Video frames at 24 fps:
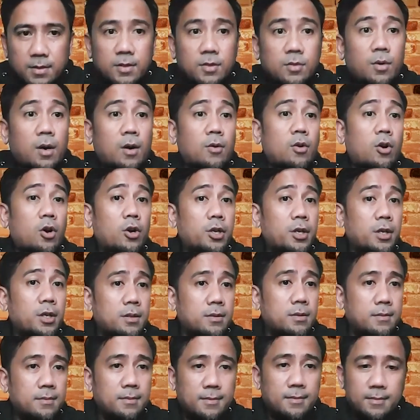to
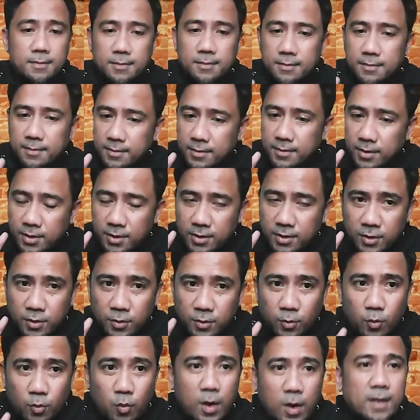Aronian
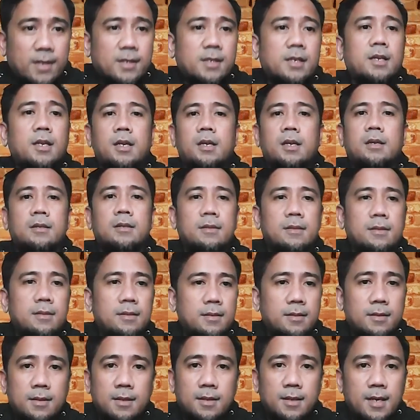to Wesley,
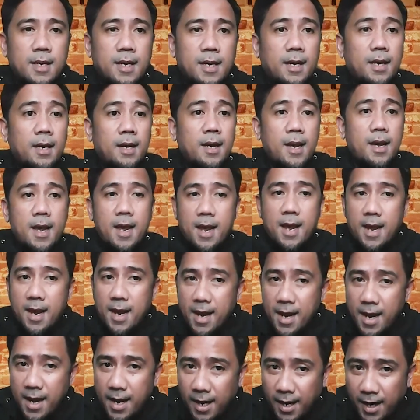
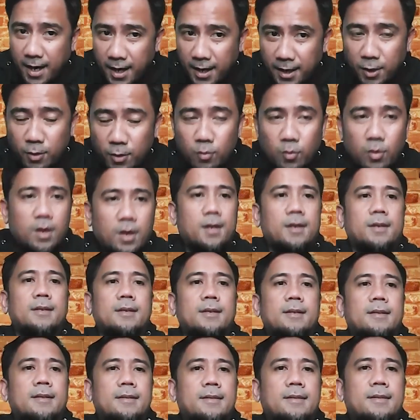
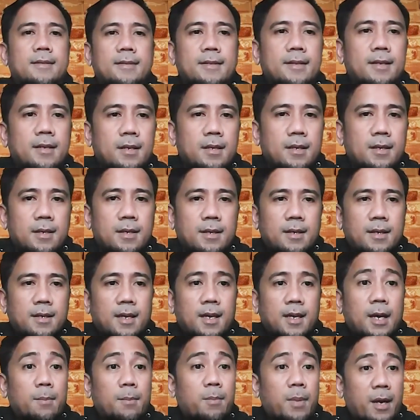anyone
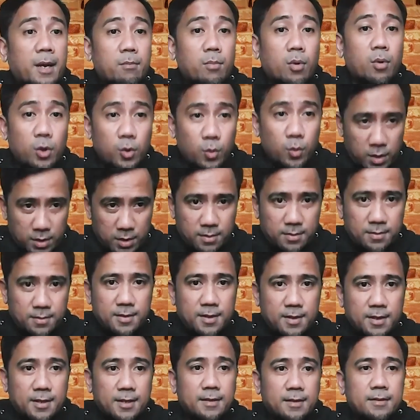can play board one.
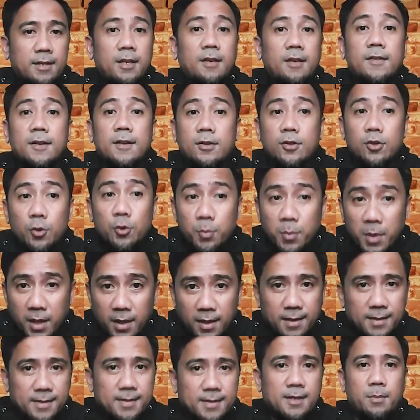Yeah. Even
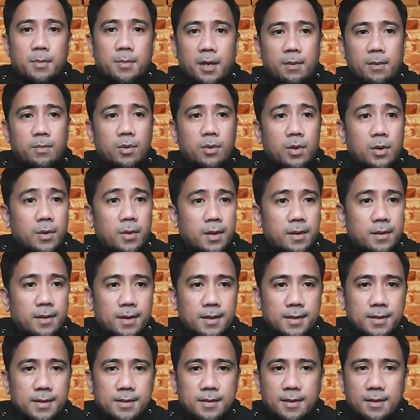Dominguez can play board one.
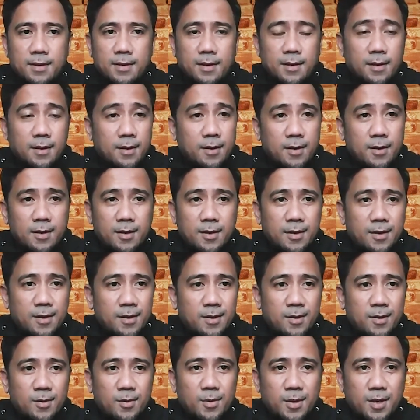This
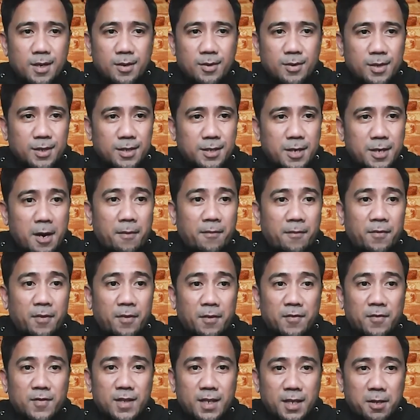one of the top
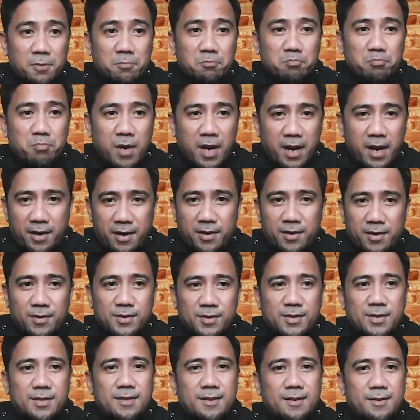15
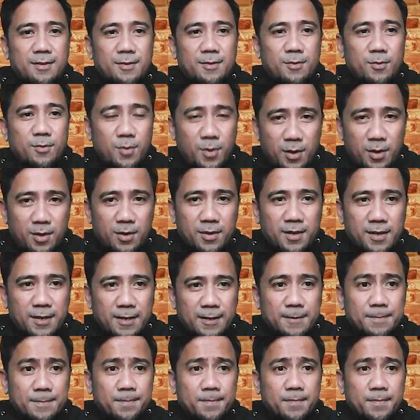players in the world.
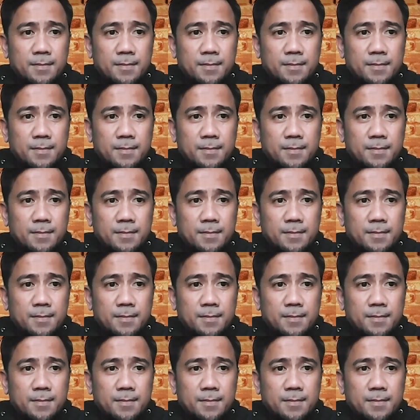Yeah.